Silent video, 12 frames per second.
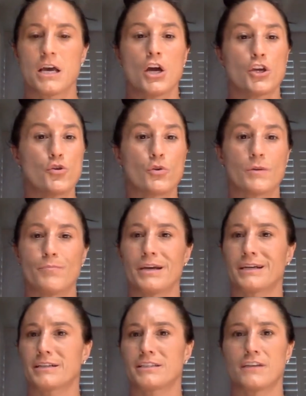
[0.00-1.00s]
You can
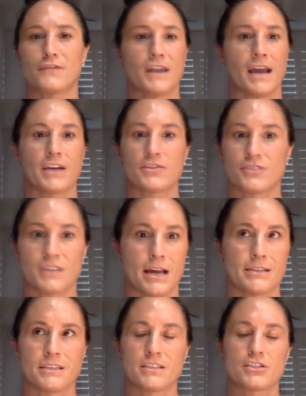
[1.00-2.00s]
pick different
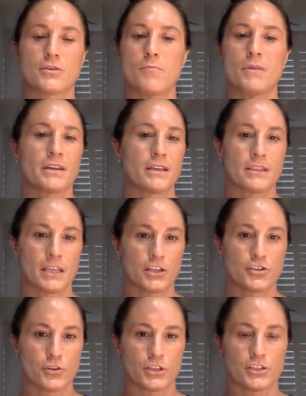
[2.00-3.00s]
exercises. There's a million things
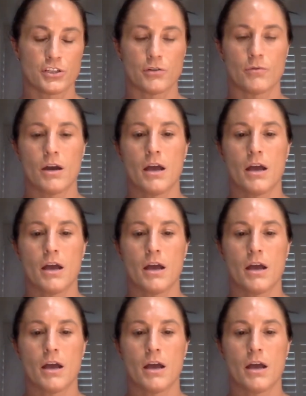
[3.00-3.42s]
you can do.